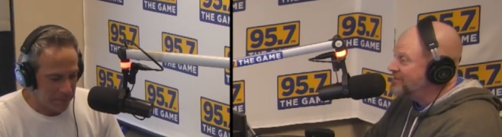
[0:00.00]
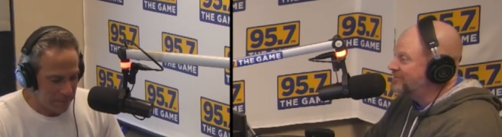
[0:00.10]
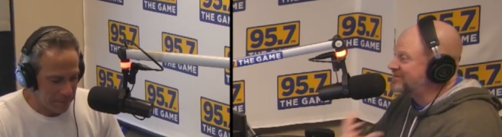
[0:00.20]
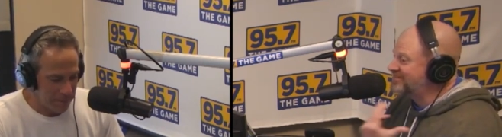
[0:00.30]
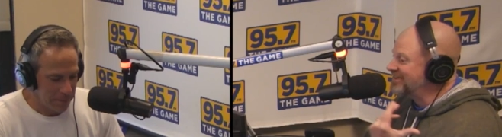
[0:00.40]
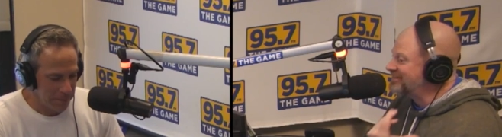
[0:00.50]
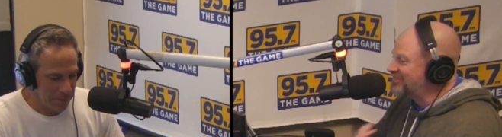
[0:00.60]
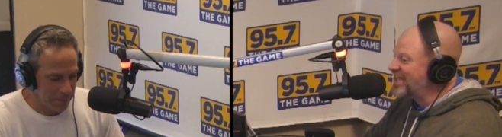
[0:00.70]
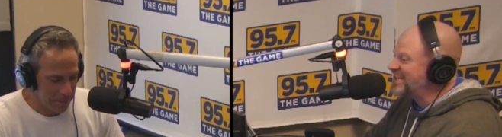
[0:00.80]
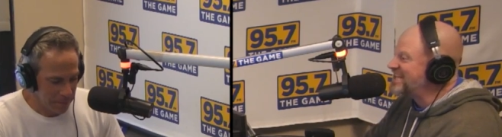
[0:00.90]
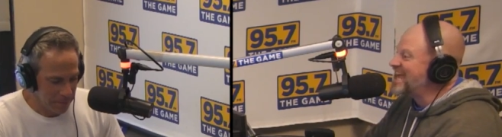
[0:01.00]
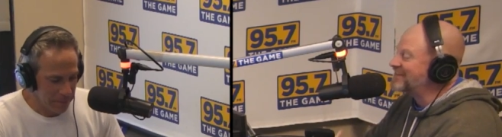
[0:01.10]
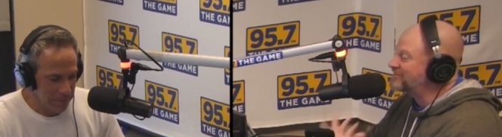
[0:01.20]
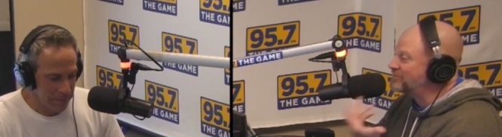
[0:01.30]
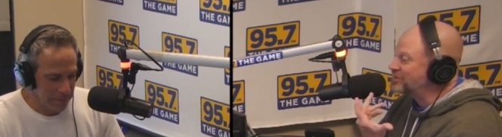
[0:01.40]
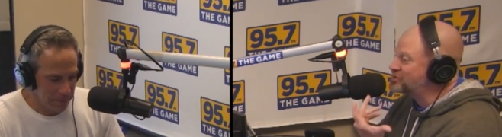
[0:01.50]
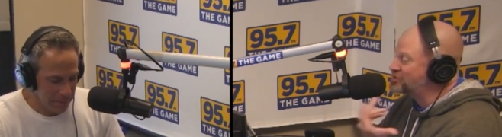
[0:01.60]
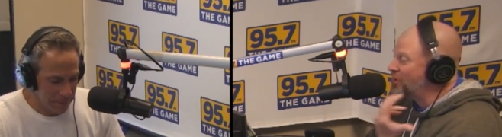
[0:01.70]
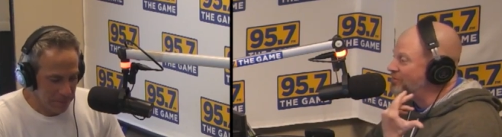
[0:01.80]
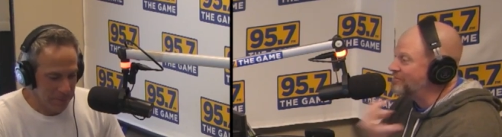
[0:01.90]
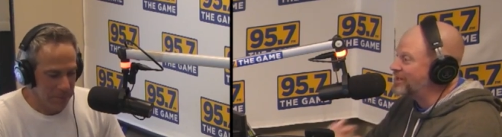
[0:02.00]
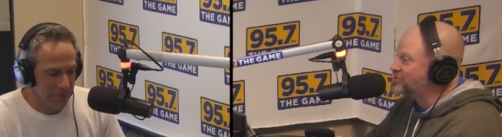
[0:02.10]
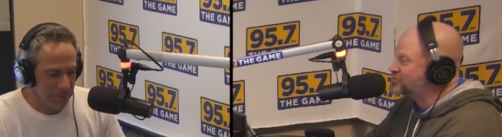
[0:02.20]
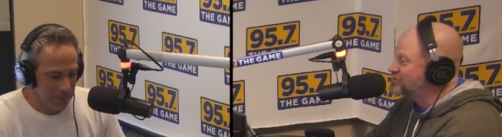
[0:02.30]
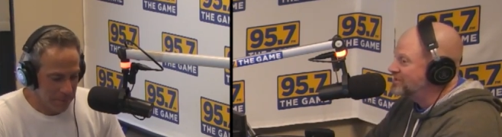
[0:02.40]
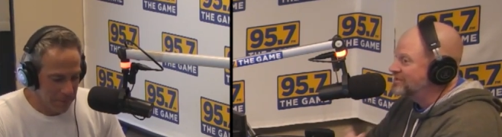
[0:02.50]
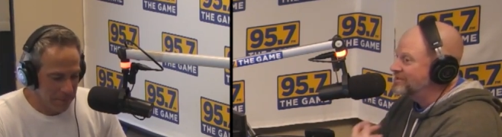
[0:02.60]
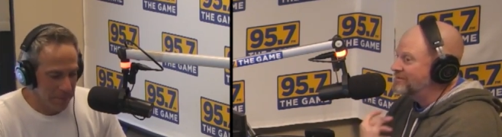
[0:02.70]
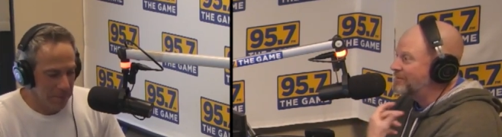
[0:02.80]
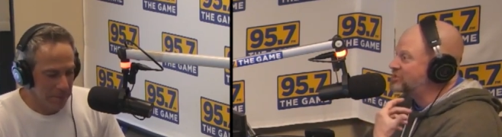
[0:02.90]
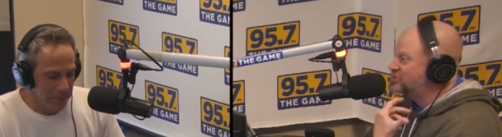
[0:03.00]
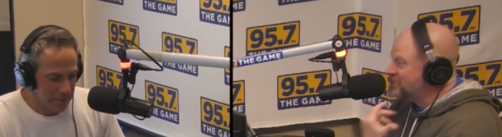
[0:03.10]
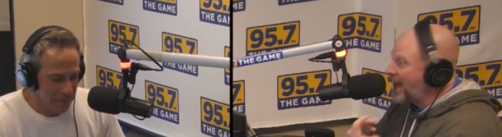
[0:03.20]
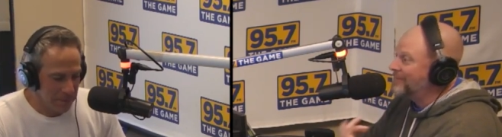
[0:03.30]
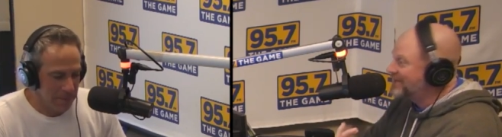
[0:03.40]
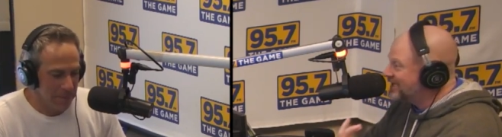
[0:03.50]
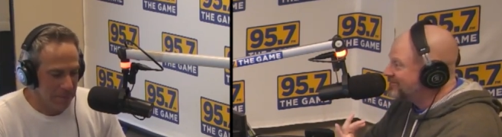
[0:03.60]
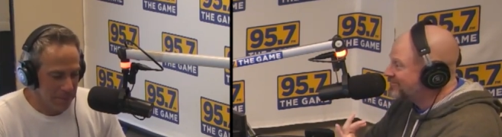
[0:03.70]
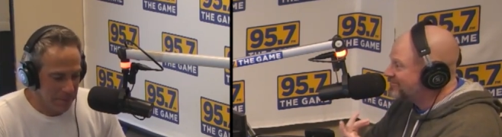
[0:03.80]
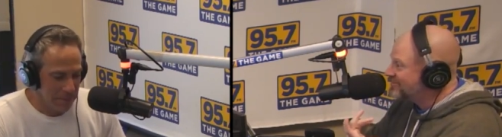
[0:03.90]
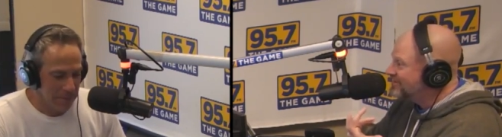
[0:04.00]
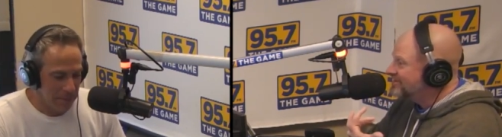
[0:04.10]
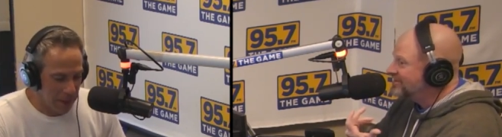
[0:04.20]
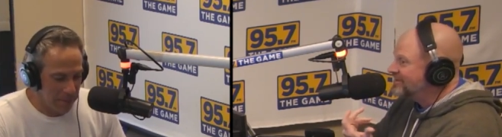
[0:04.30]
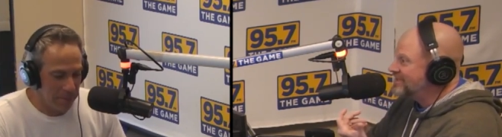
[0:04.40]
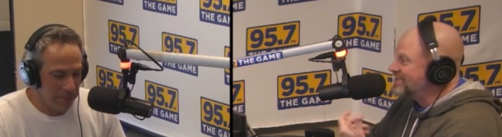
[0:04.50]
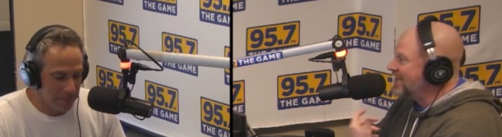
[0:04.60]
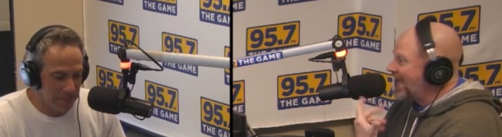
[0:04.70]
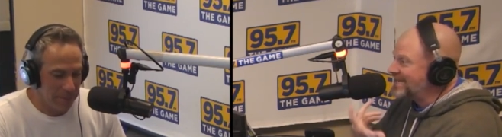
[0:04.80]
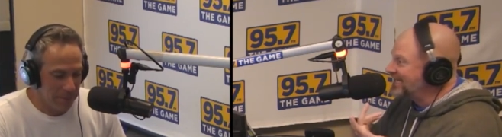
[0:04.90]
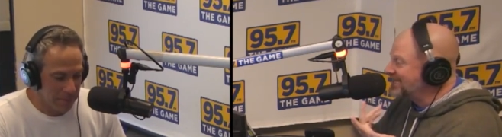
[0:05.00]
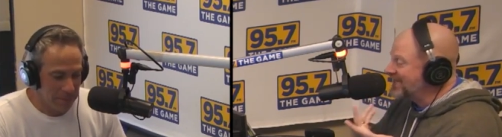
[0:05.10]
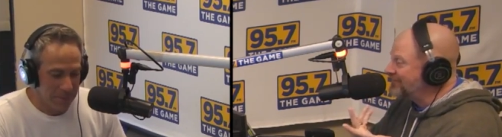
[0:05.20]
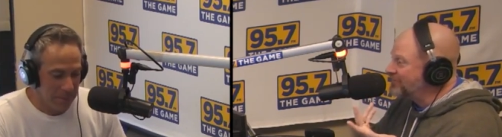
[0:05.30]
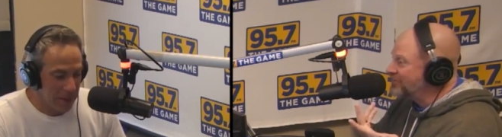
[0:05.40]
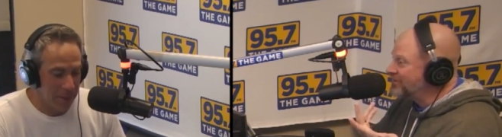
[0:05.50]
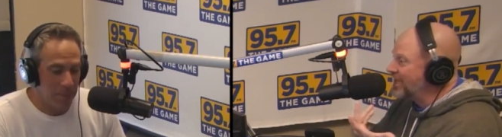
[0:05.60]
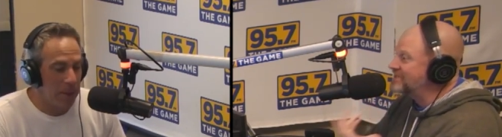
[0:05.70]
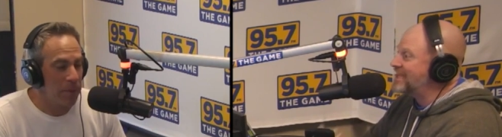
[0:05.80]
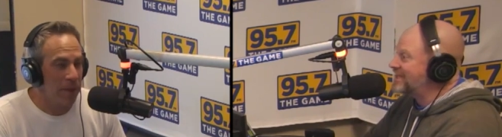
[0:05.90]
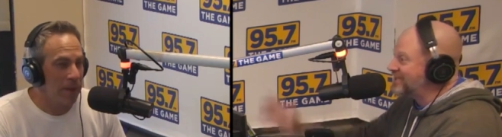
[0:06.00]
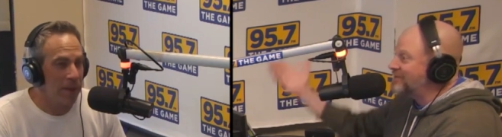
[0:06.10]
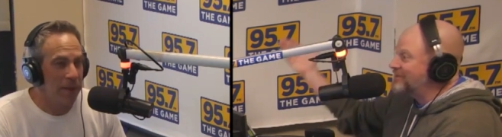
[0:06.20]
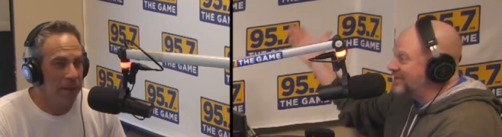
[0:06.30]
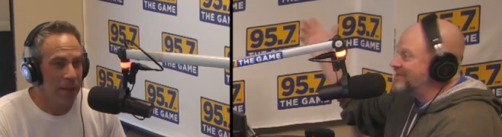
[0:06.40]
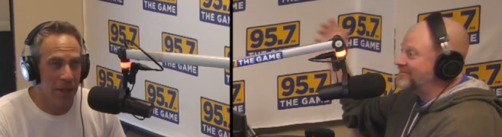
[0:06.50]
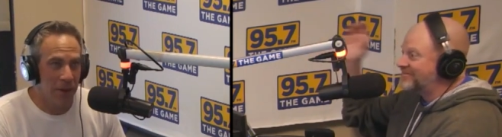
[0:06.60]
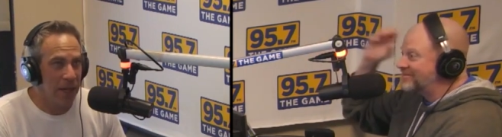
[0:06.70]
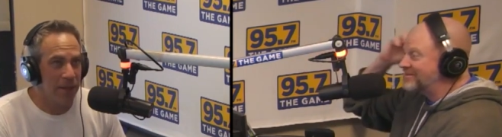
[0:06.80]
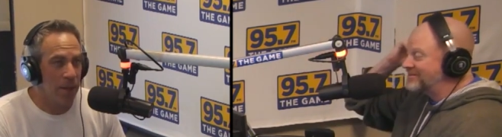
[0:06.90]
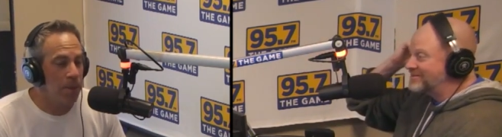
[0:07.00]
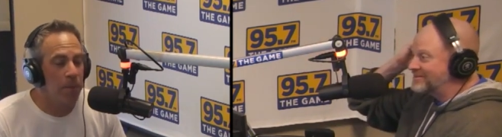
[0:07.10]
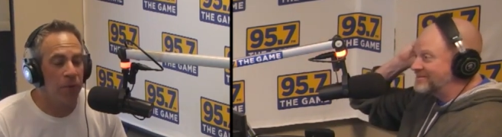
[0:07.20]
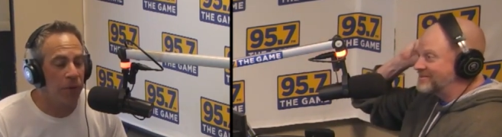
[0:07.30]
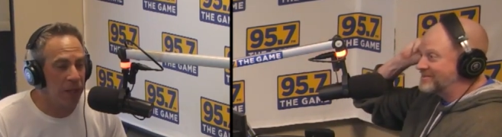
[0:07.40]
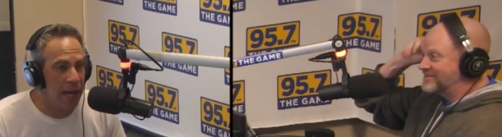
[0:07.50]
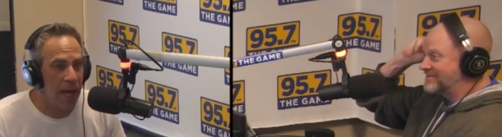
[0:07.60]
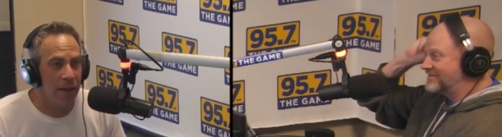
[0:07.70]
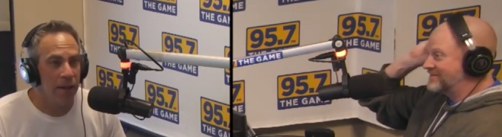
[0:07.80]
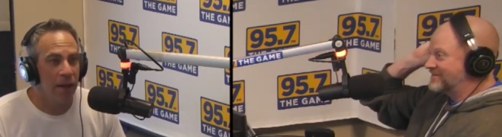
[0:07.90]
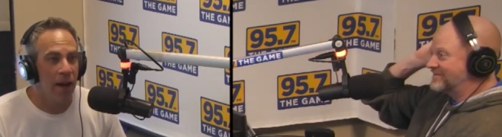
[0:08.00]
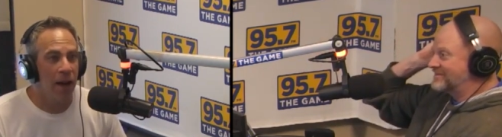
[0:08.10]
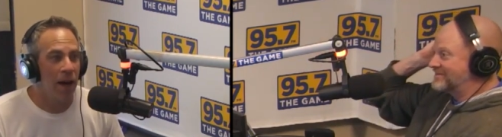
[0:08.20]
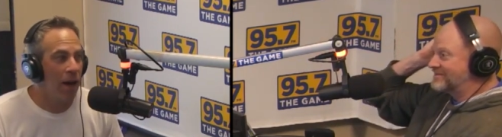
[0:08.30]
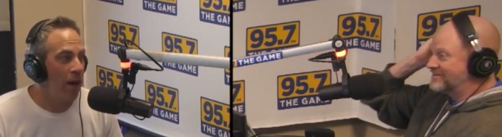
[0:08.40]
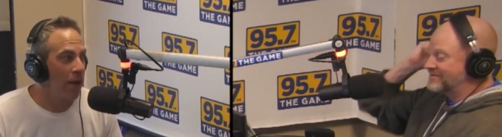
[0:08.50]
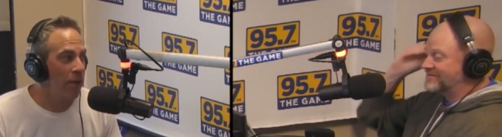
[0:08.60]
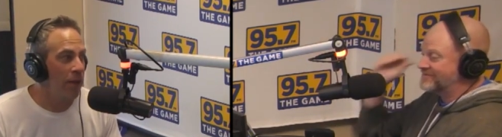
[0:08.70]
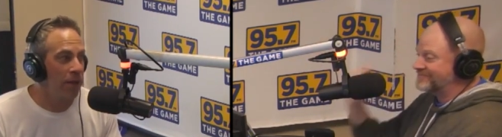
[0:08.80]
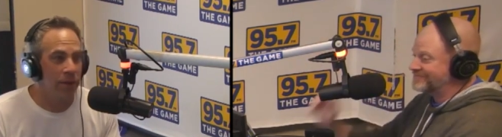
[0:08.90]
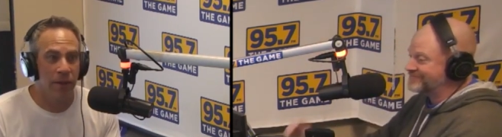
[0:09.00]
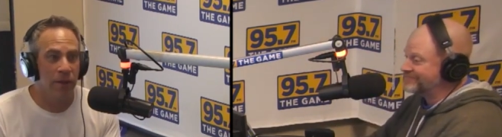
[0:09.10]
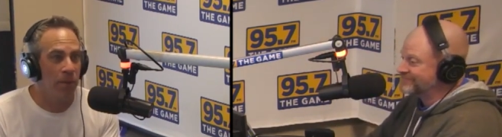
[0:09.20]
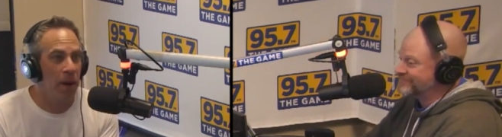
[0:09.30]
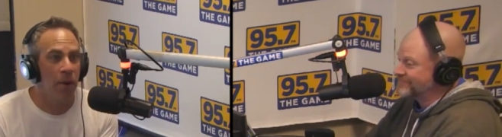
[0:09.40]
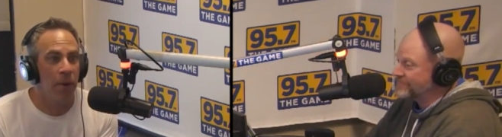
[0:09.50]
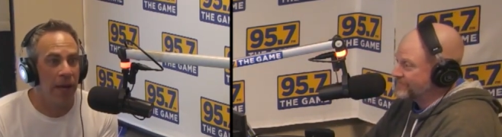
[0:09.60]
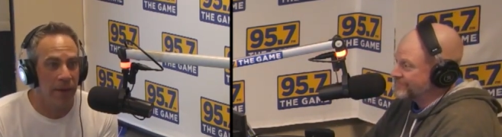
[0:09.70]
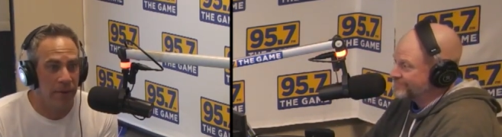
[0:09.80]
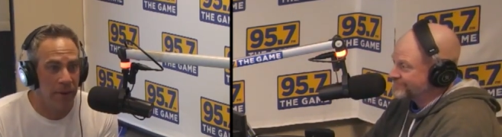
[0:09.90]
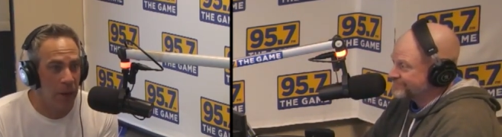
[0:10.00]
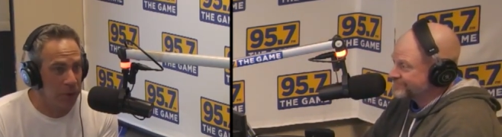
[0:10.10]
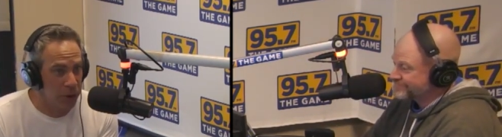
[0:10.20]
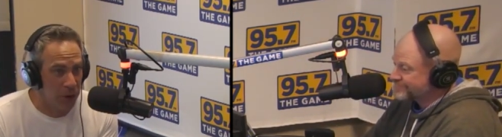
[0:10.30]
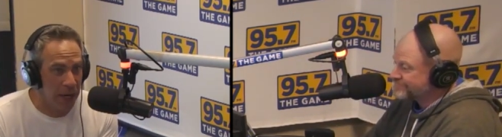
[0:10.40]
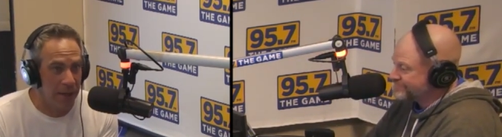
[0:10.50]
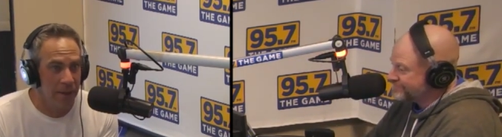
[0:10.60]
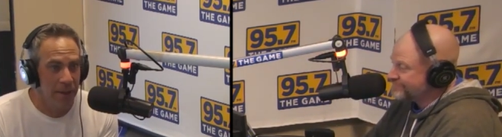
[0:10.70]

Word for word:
Speaker 1: But since then, he hasn't really shown much dominance at any level.
Speaker 2: And yet here he is. Here he is, and people forget. Lamont Wade, that was a trade.